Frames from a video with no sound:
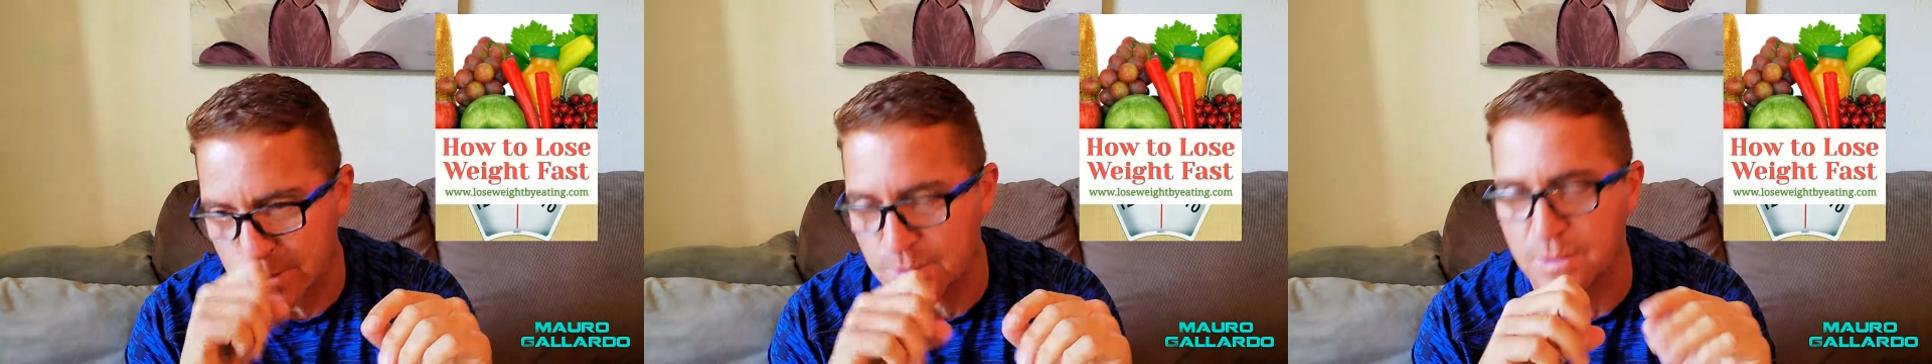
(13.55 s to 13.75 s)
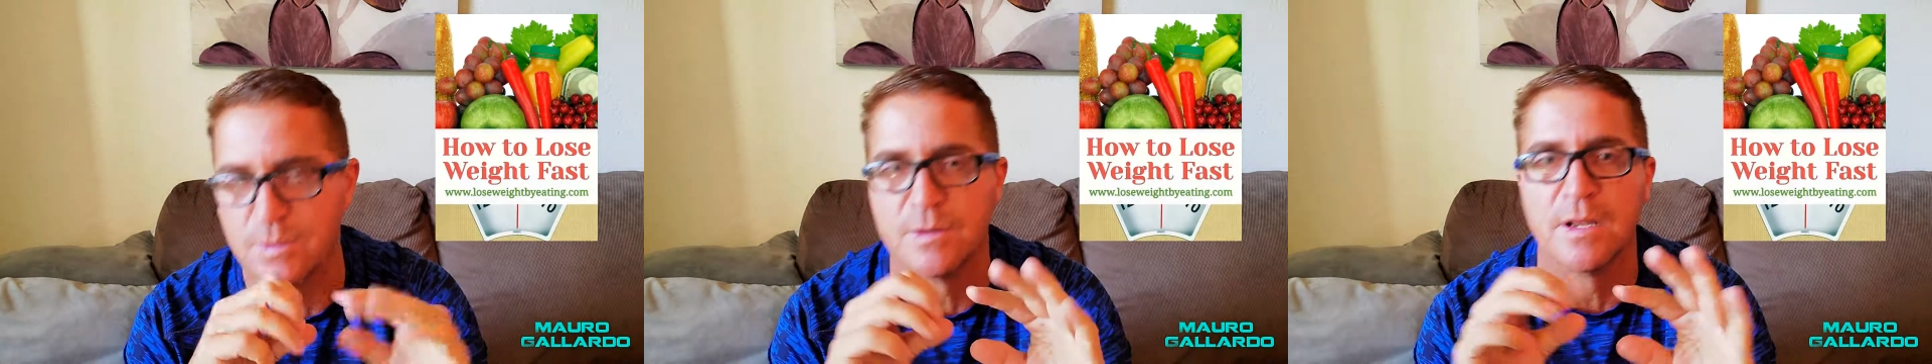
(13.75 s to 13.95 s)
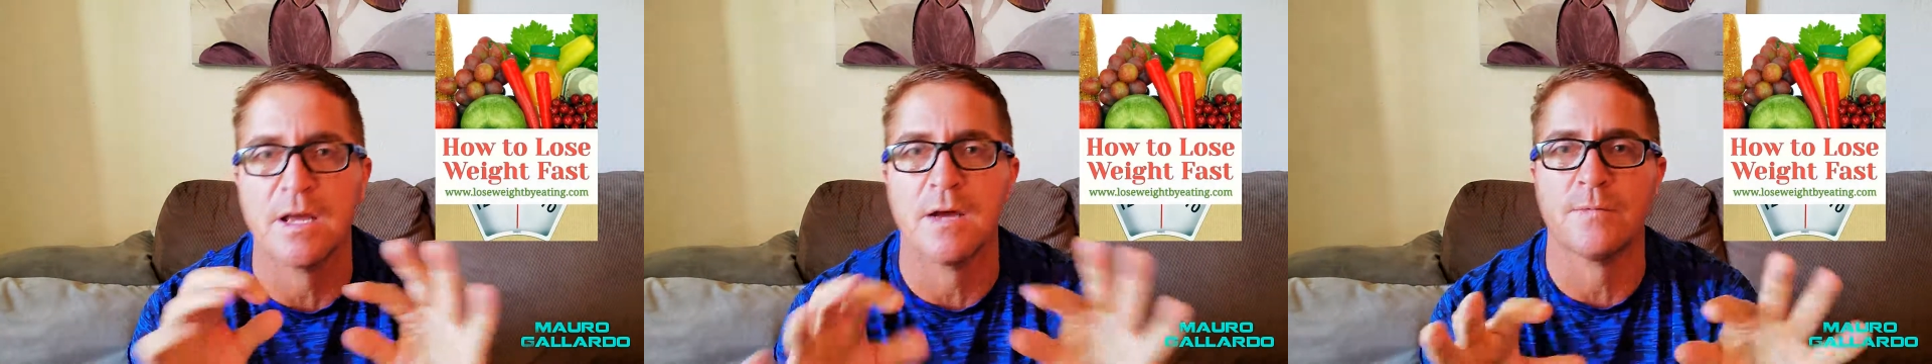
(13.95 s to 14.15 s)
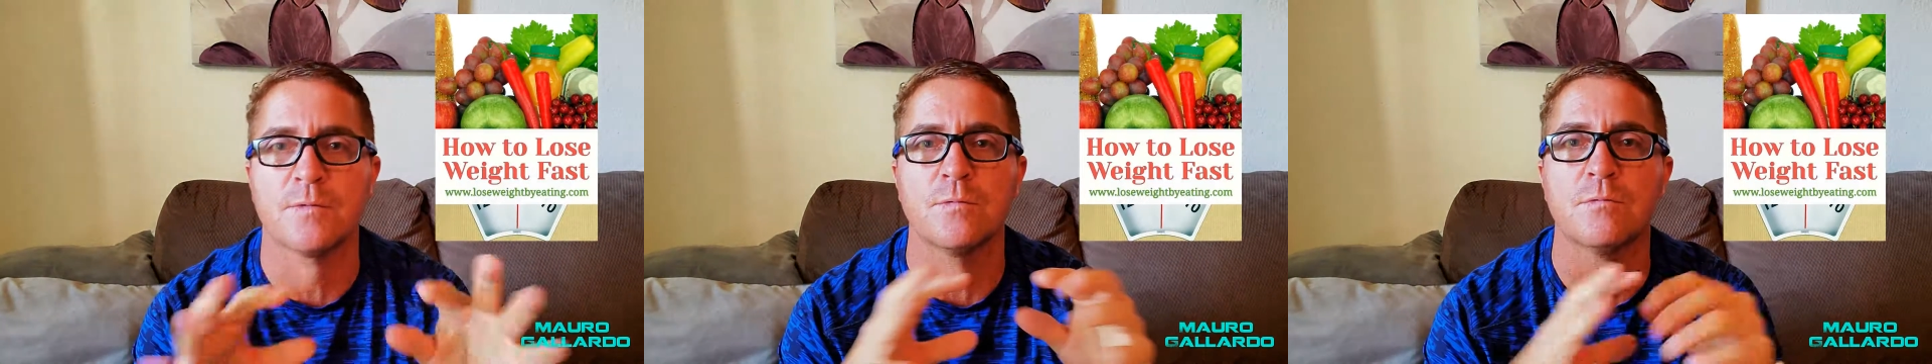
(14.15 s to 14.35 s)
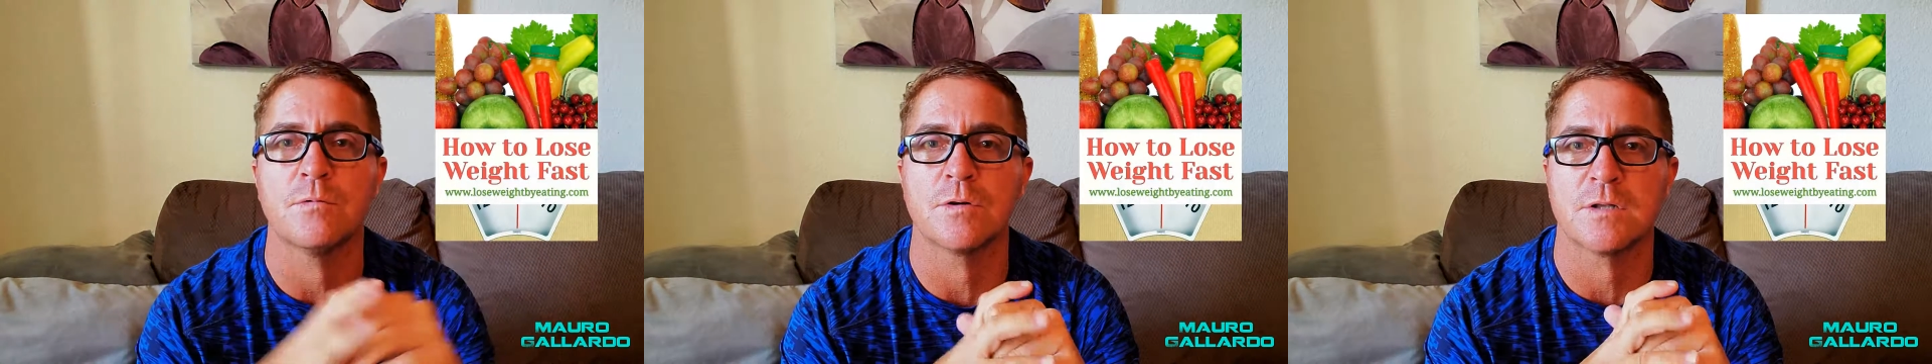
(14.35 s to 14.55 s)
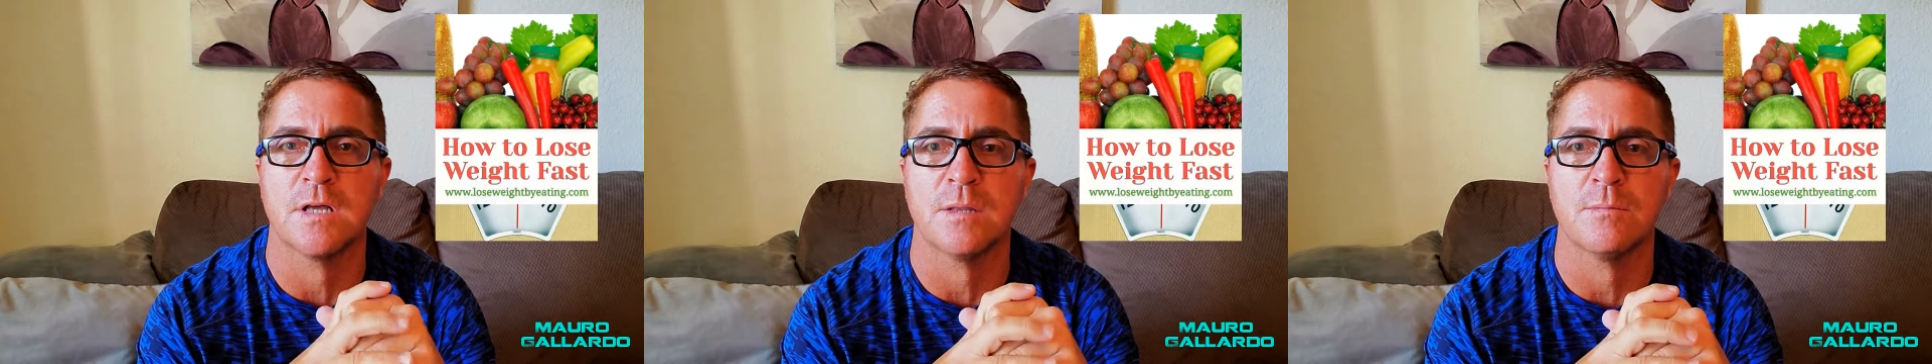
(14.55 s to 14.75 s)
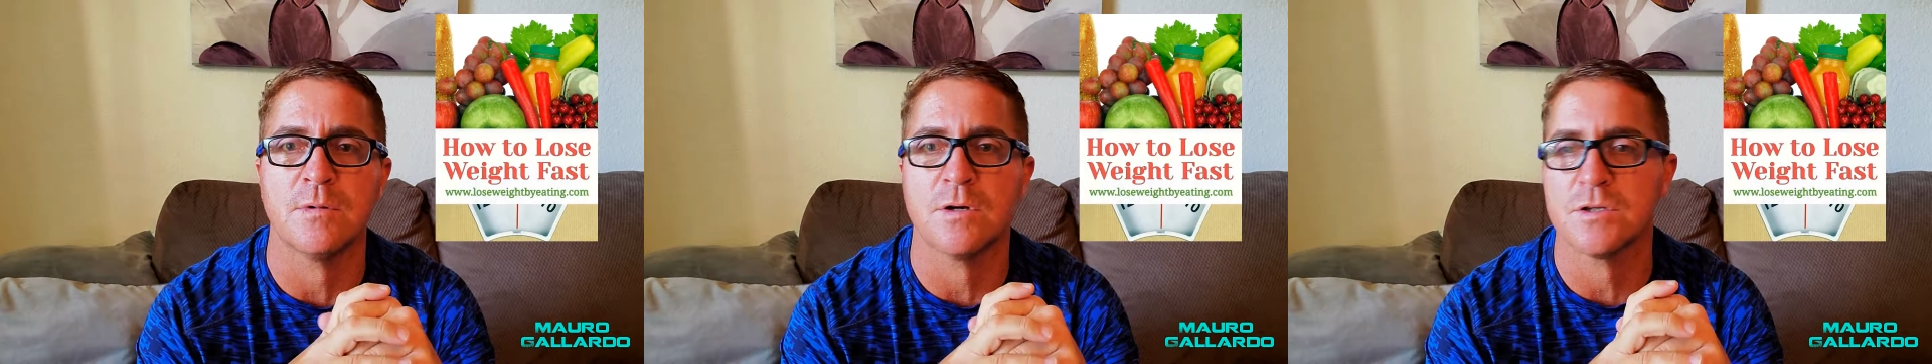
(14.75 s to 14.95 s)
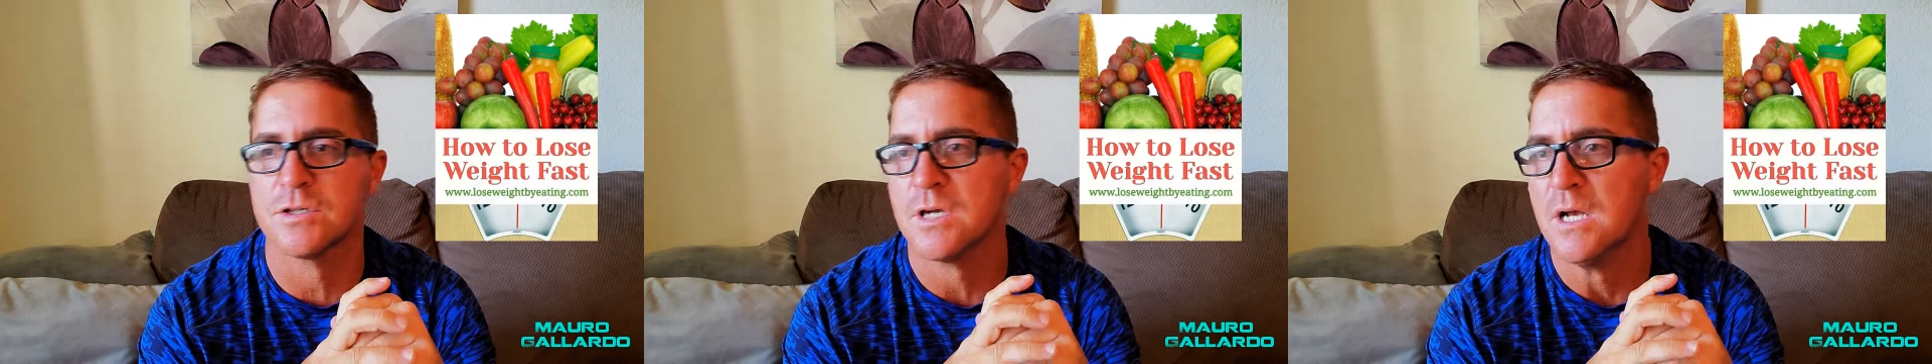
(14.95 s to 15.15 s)
You're not going to have to work that
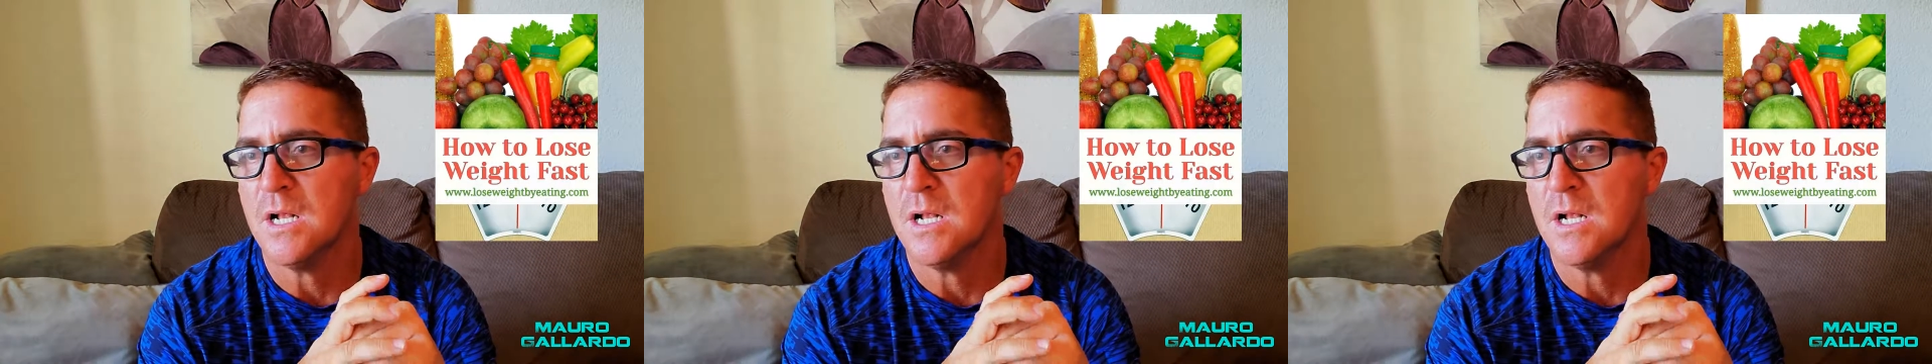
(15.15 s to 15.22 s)
much.